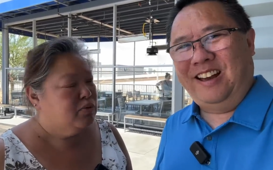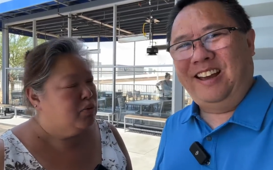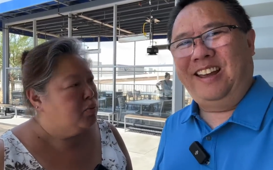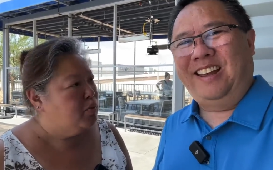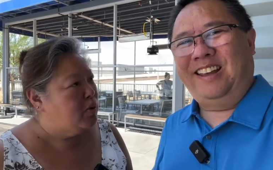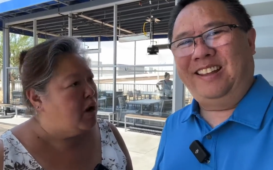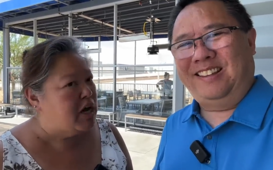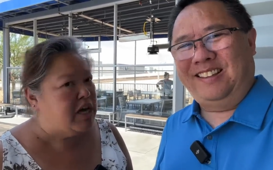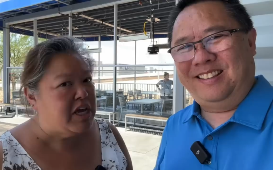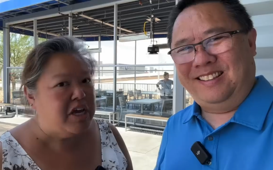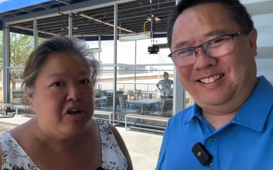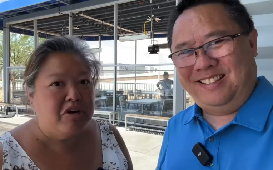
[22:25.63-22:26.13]
Speaker 1: We're
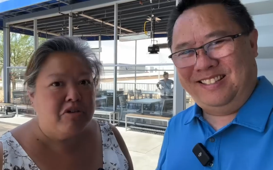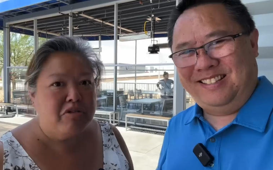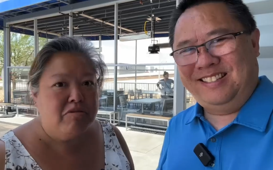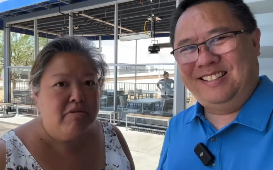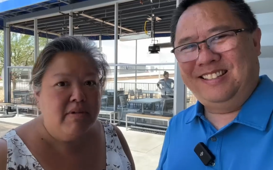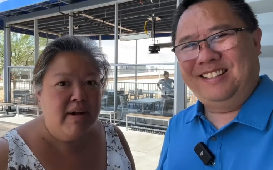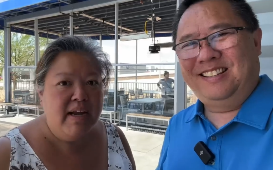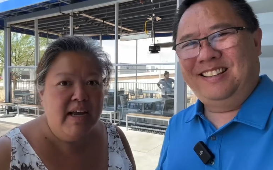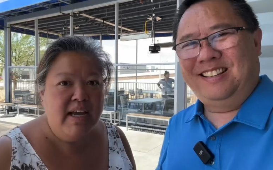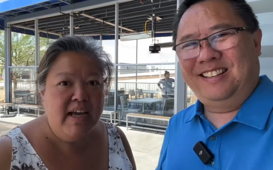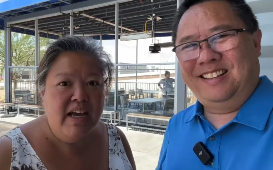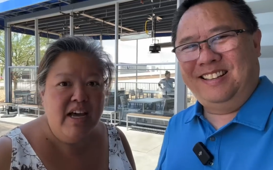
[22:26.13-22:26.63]
walking
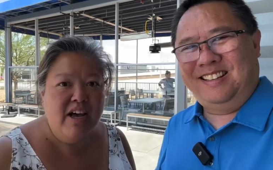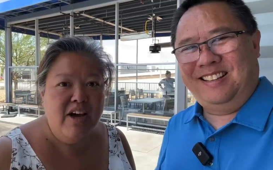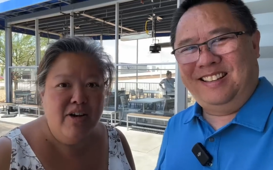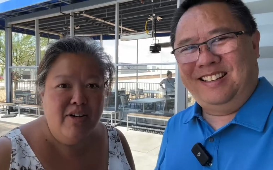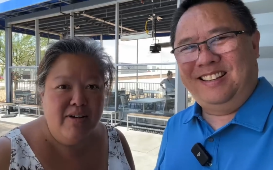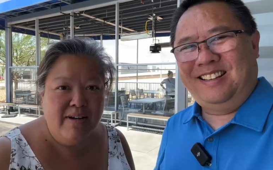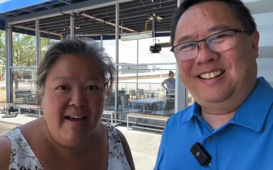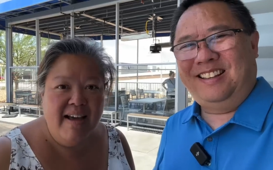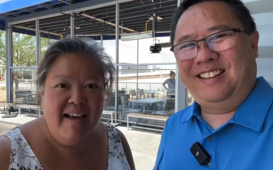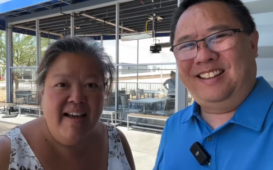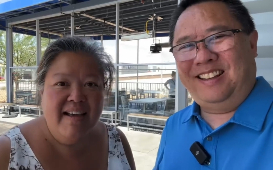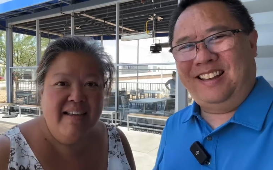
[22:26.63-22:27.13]
around.
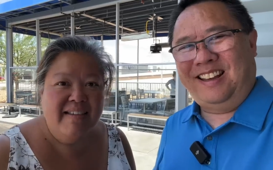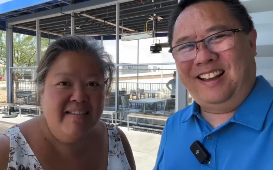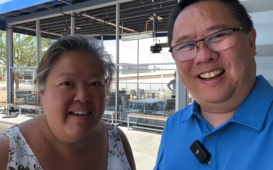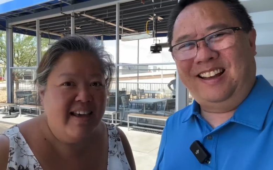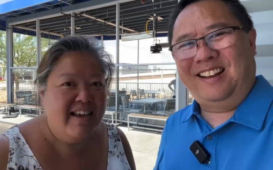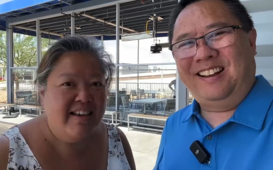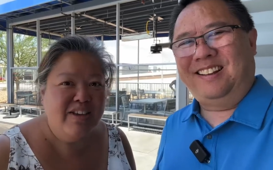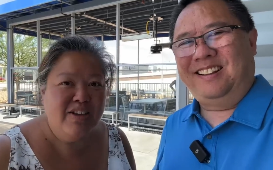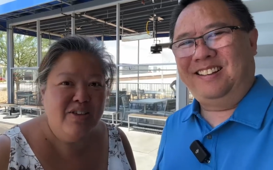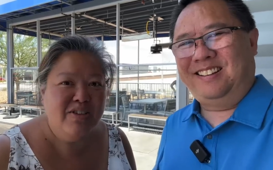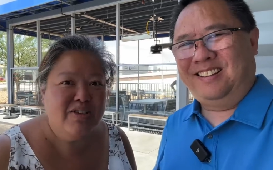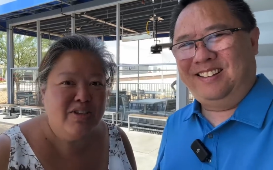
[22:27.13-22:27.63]
Yeah. Thank
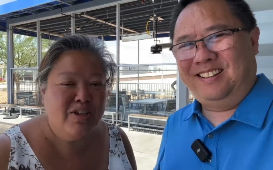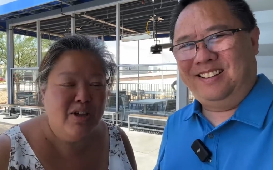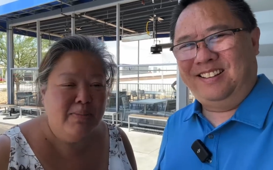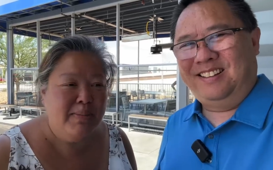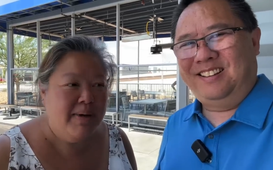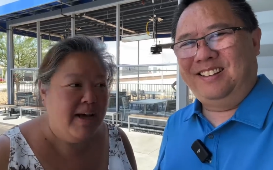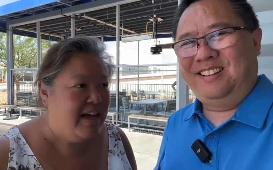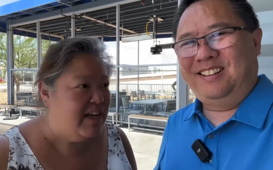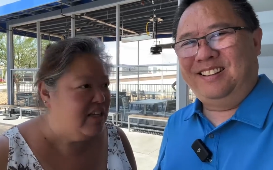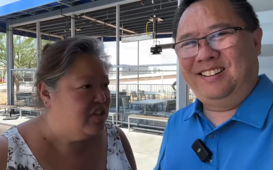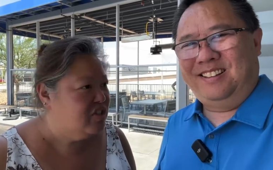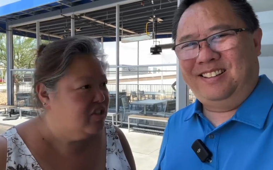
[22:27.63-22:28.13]
you so
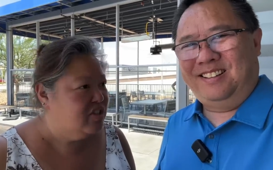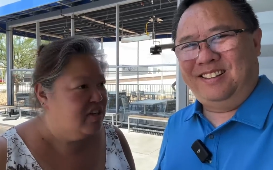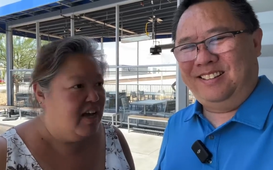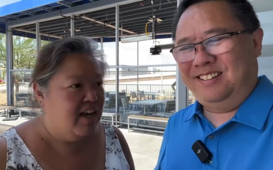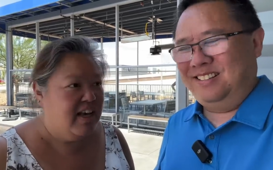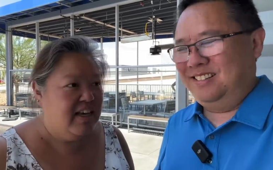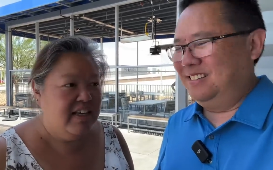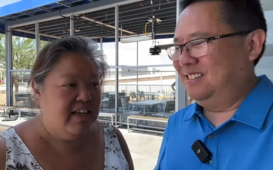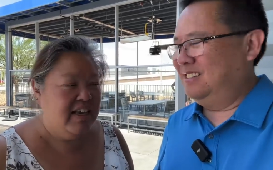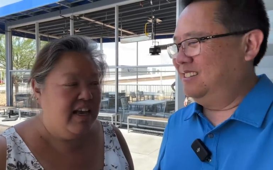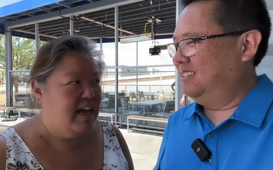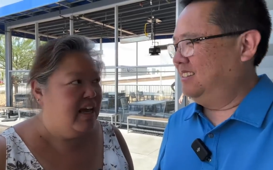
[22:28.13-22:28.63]
much.
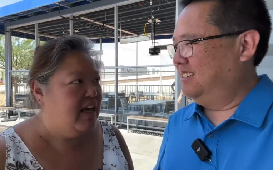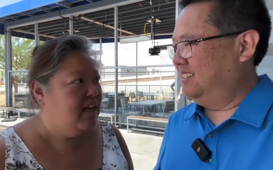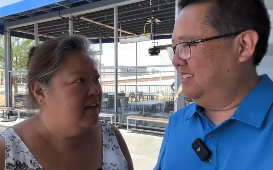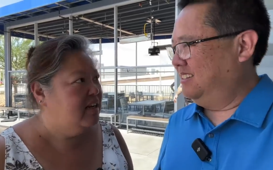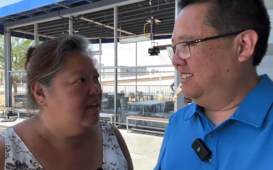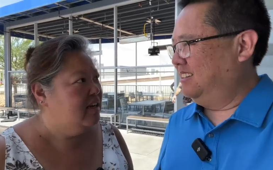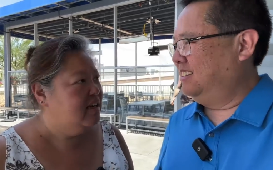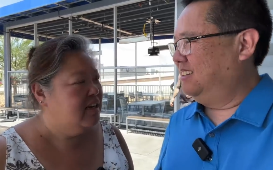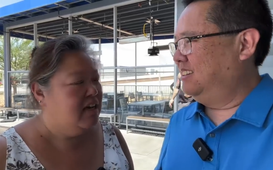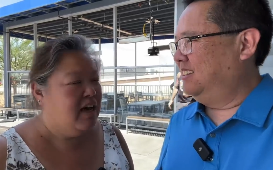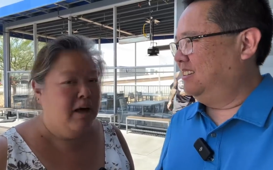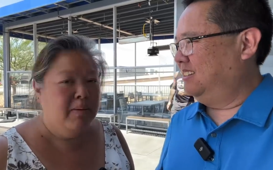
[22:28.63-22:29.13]
Again,
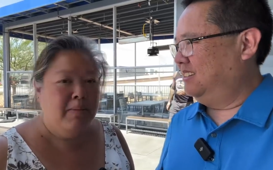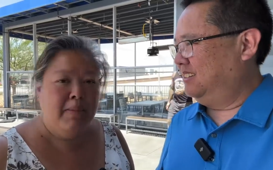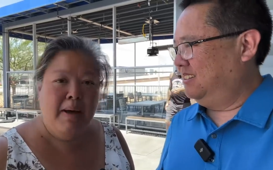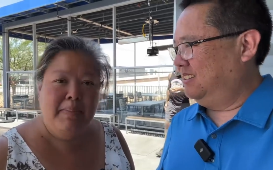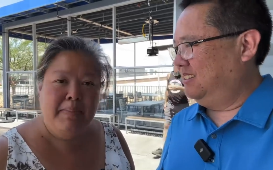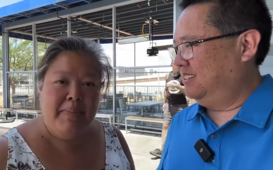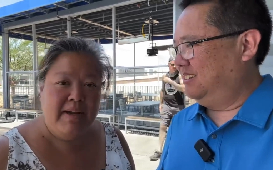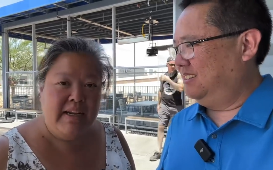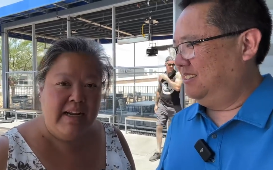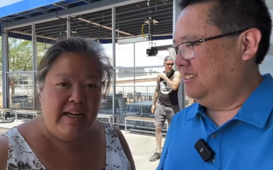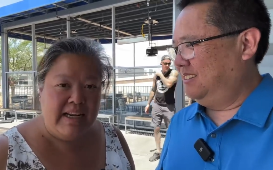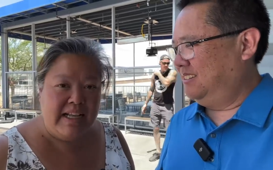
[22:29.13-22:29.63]
come up
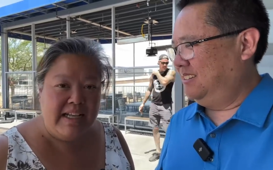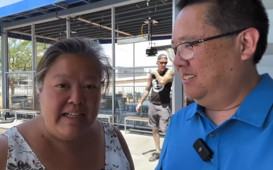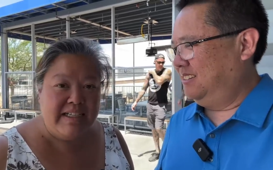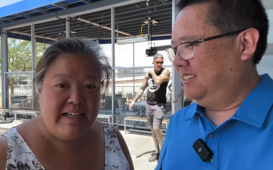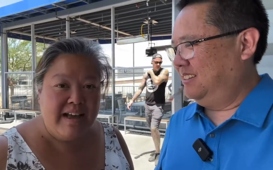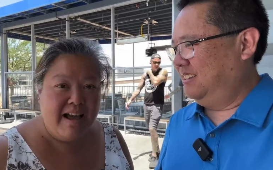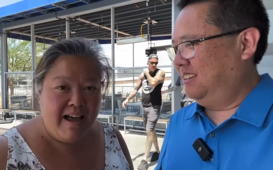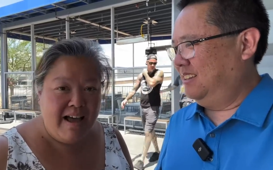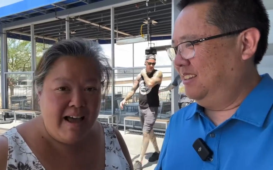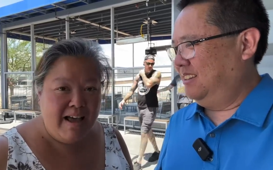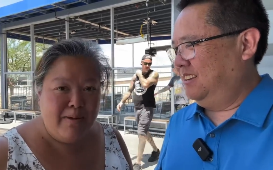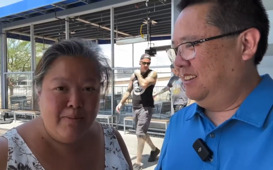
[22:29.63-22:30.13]
at any
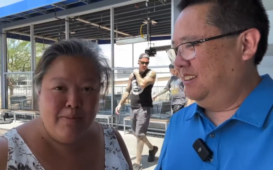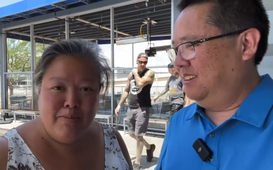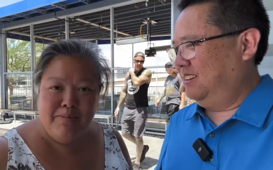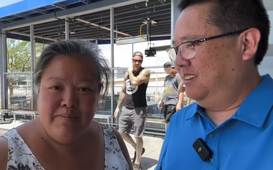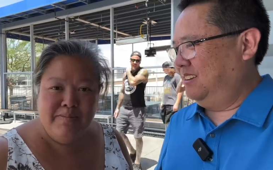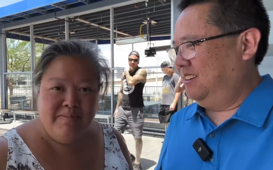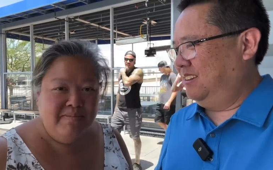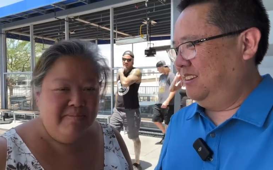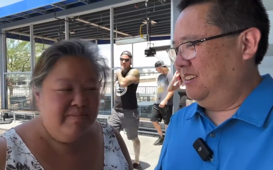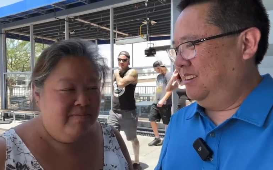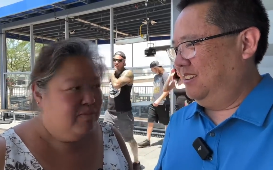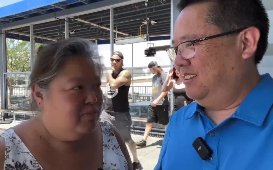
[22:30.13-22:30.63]
time
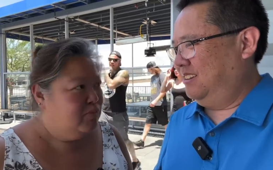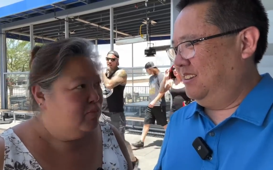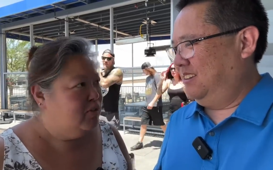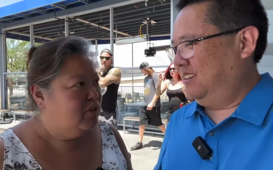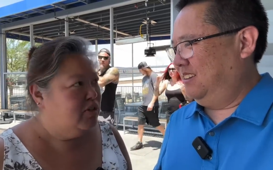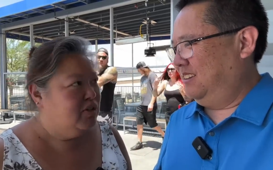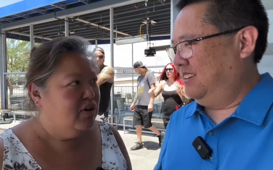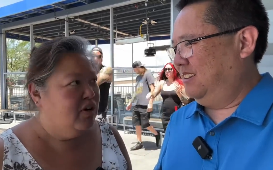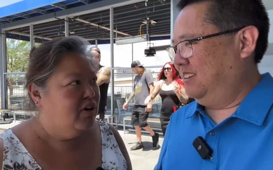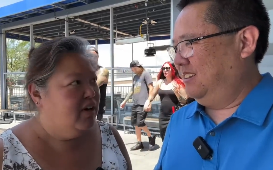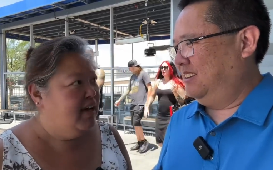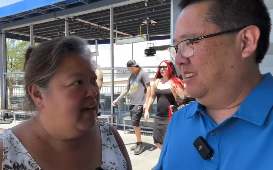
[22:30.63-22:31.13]
we'll
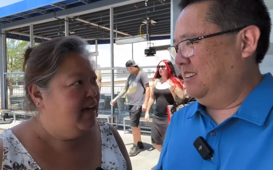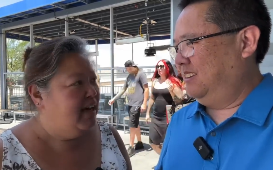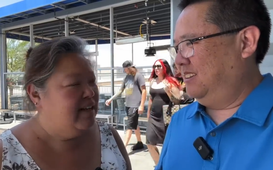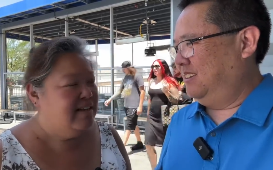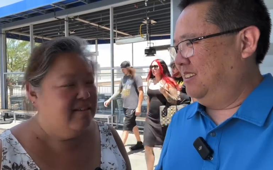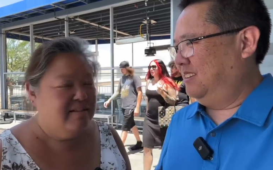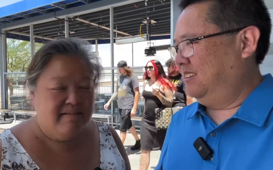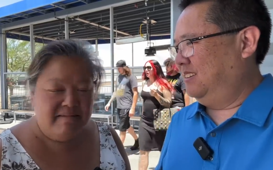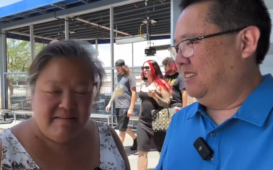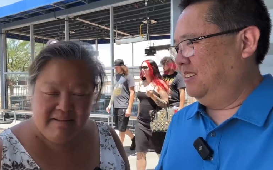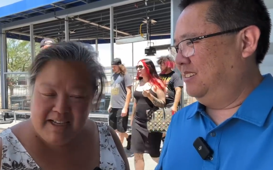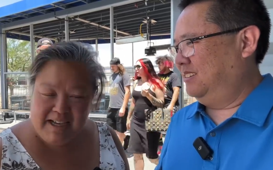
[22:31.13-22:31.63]
go ahead
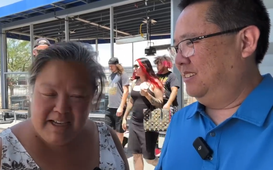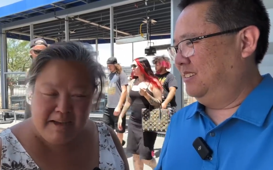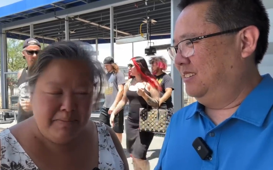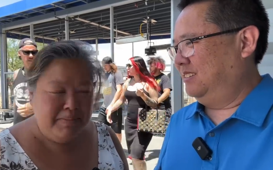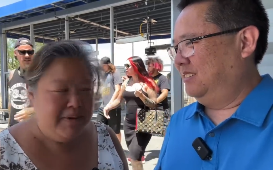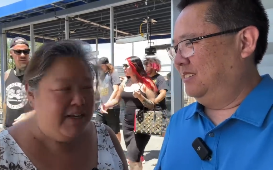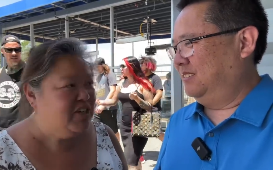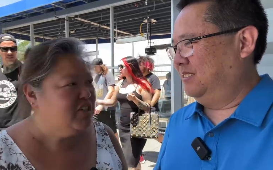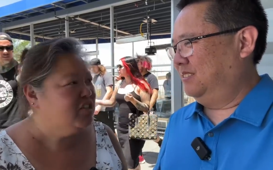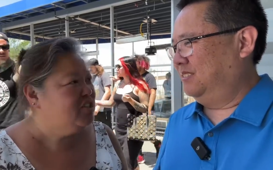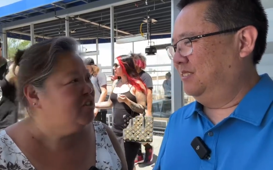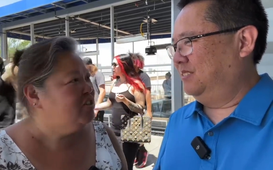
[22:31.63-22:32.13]
take
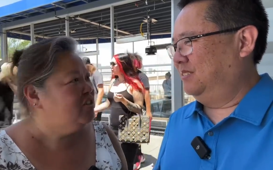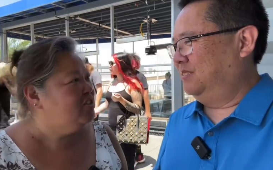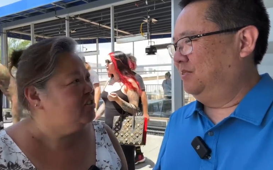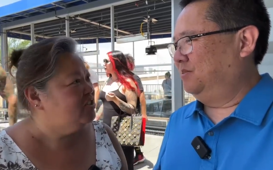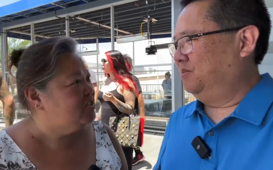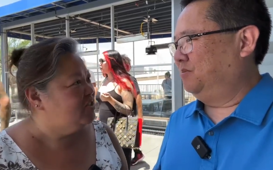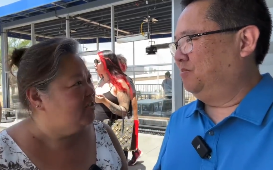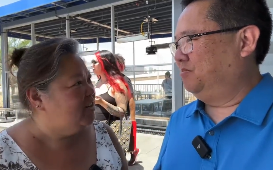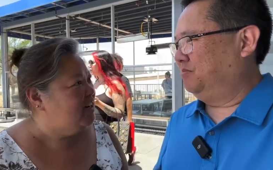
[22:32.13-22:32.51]
pictures or